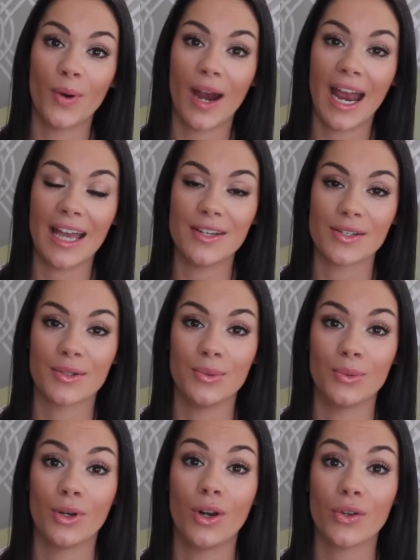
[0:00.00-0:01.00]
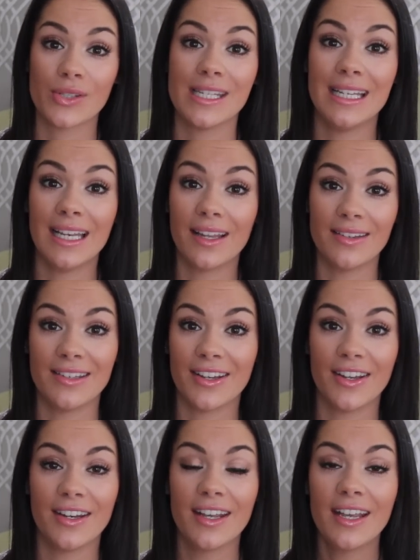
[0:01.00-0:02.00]
brand called Lottie
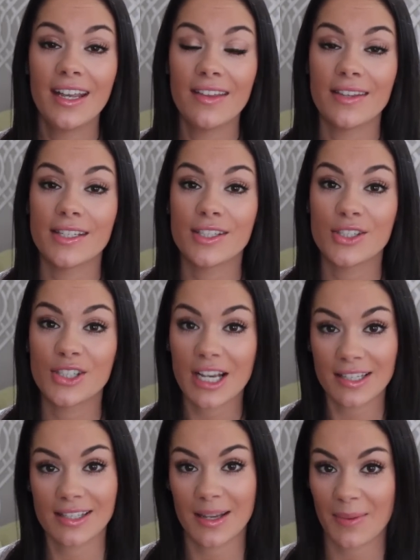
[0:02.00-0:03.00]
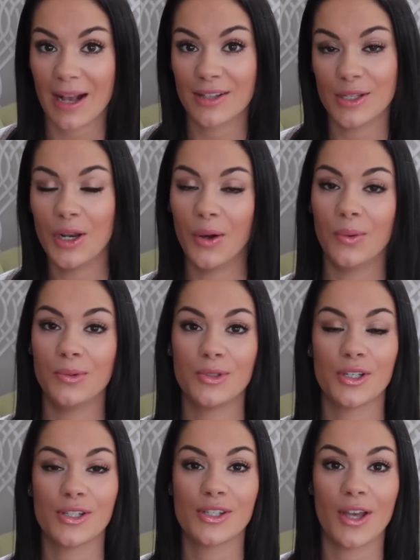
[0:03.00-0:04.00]
London that's just about to
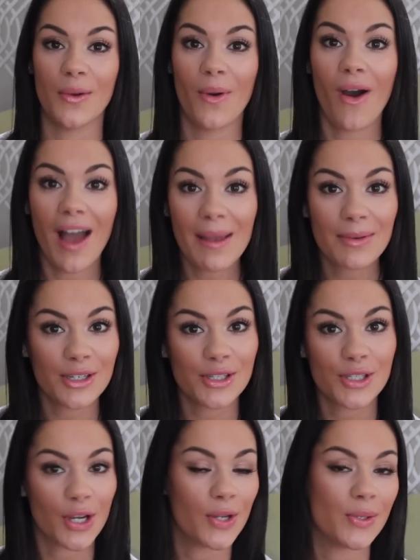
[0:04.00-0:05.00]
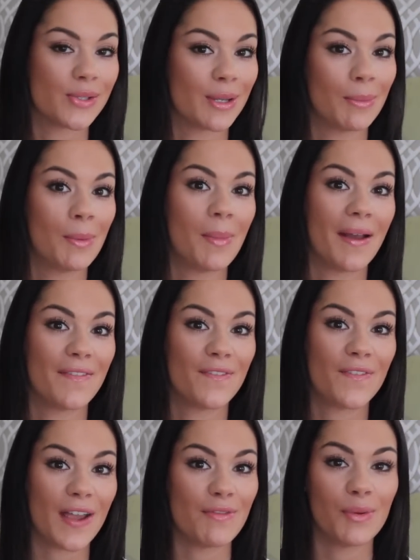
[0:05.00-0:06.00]
launch. So I'm going to show you some of my
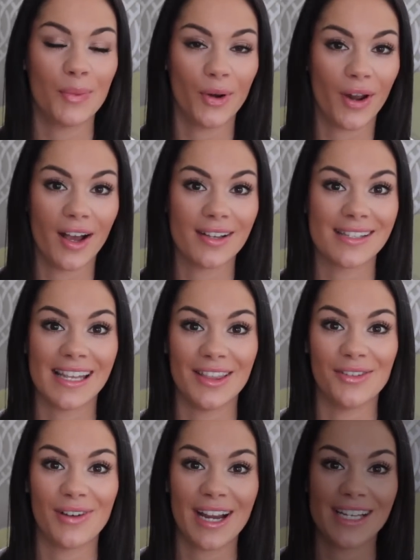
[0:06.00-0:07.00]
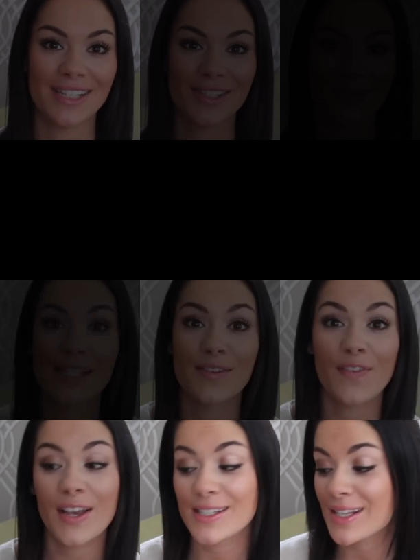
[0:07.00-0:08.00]
favourite products in the range. So
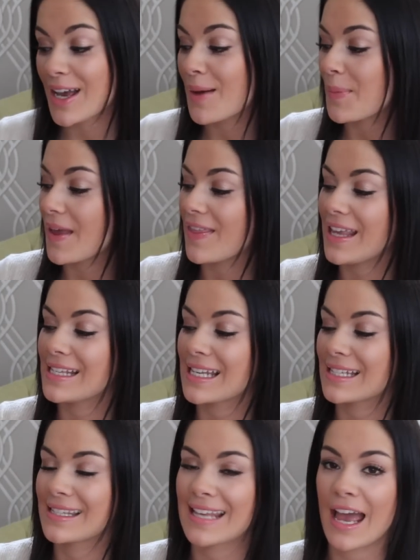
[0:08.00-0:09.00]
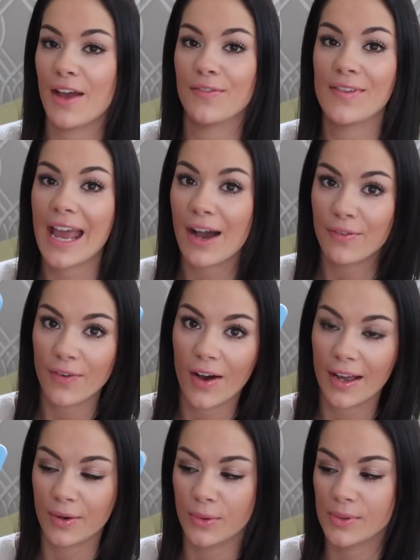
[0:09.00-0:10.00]
first up are these set of nail
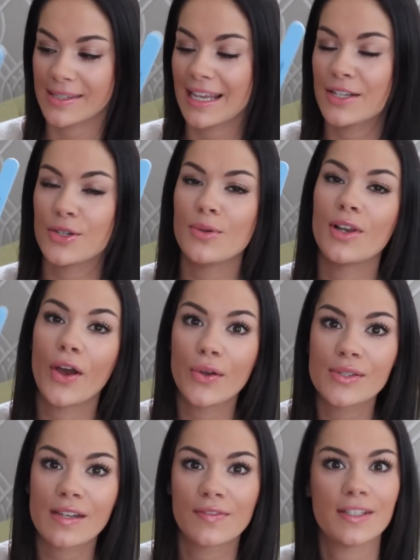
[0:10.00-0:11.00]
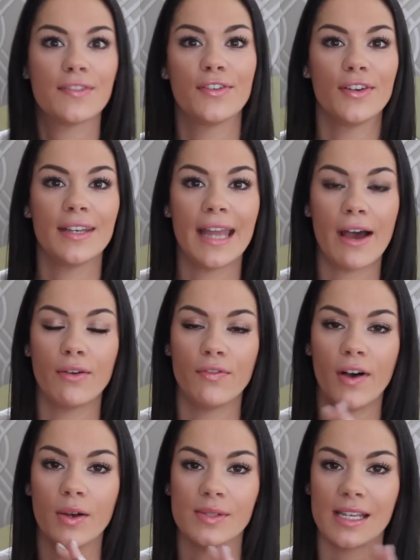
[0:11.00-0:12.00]
files. They do loads of different nail
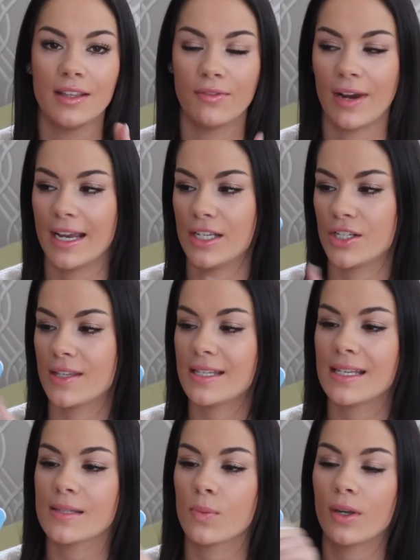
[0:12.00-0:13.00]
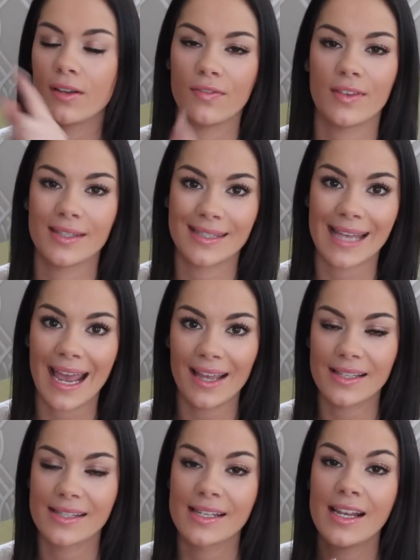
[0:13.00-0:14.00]
files in the range. This is one of the
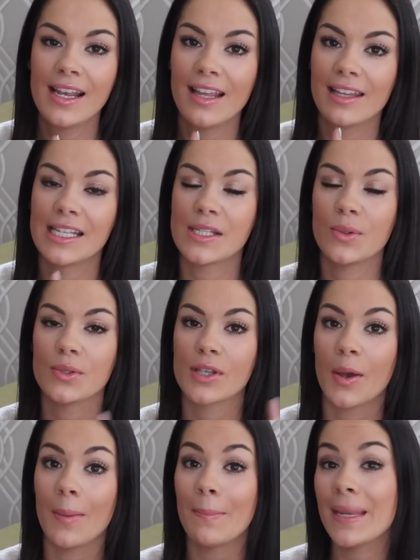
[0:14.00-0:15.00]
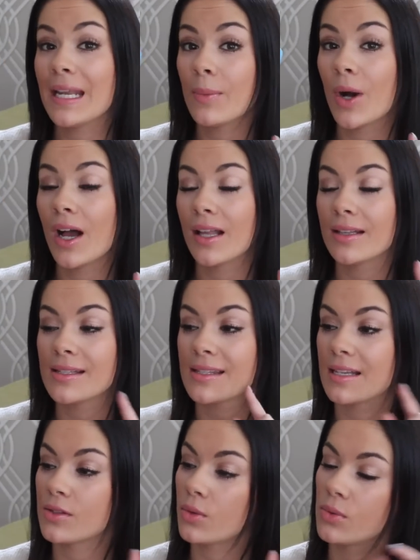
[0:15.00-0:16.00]
sets. There's also a mini ones,
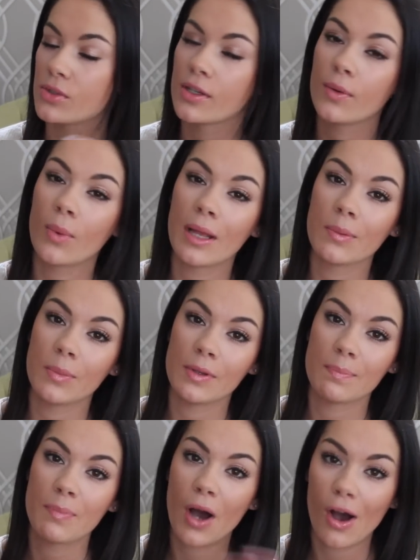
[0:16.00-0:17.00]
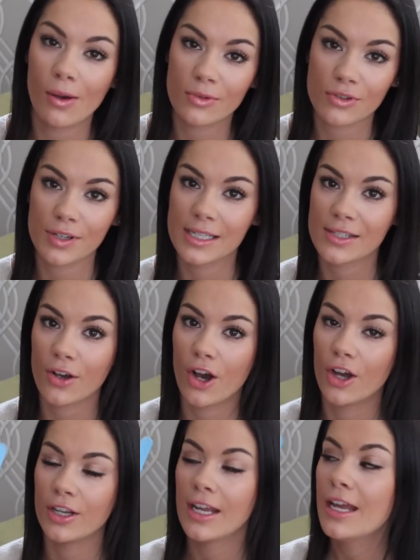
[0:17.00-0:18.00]
there's also one with palm trees
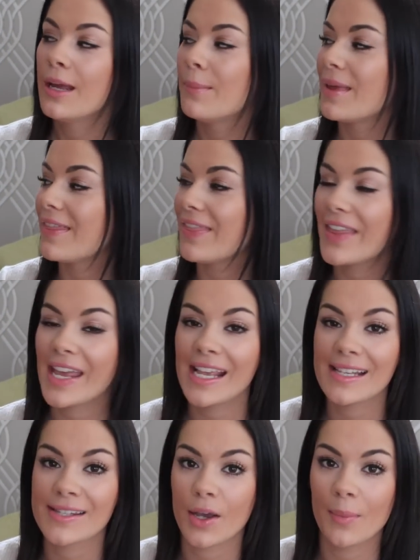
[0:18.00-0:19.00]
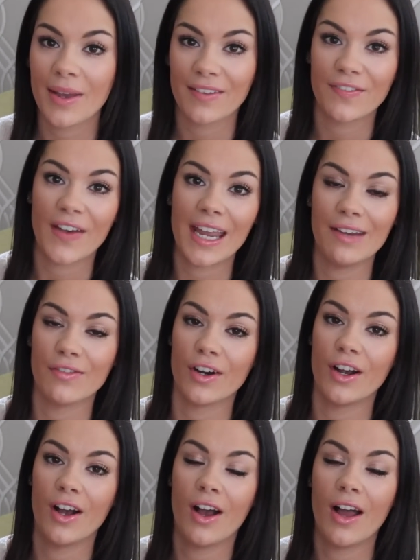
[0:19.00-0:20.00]
on, but these are my
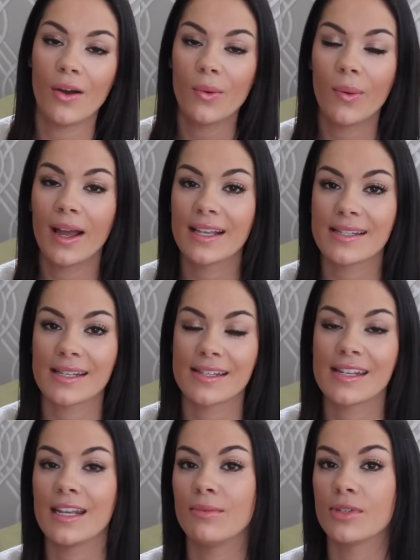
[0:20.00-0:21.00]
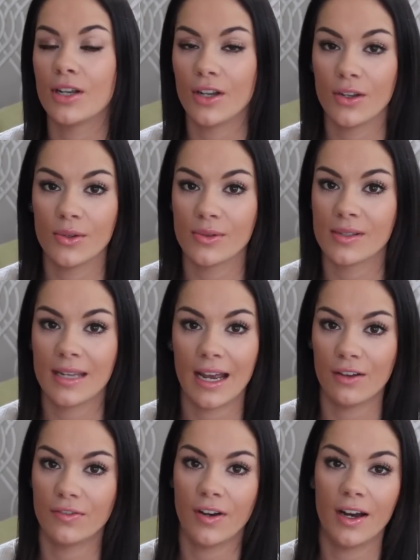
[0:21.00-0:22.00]
favourite. I always seem to lose
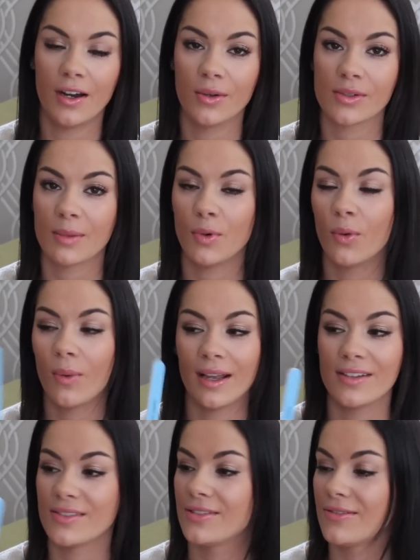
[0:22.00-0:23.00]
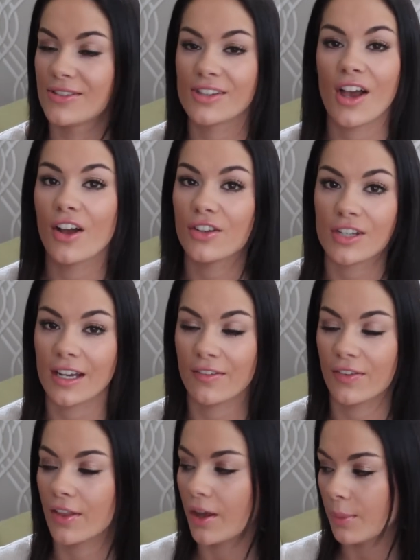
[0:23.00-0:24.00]
nail files, I'm always searching
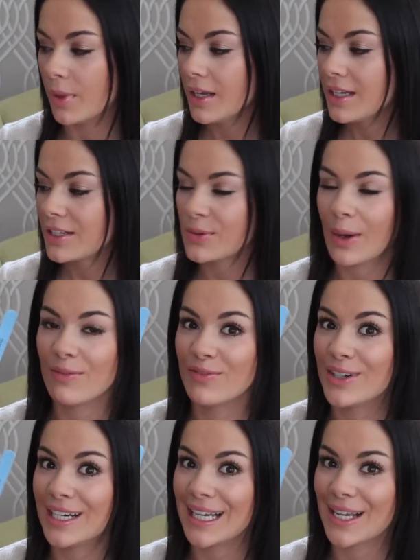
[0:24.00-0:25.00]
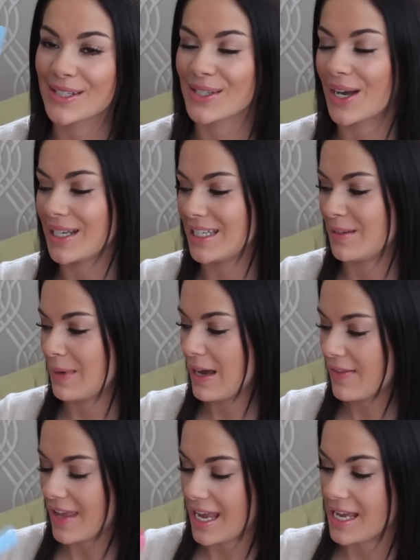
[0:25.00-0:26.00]
for them, so I'm really excited
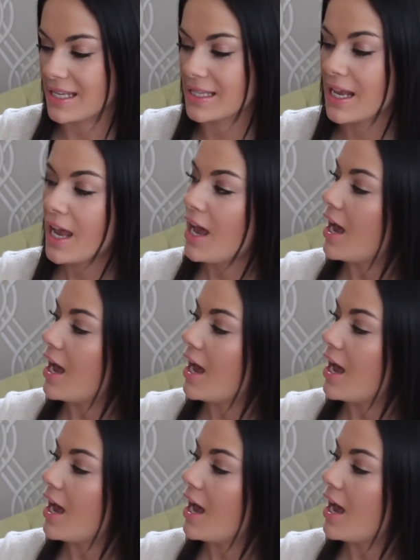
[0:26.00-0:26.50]
about these.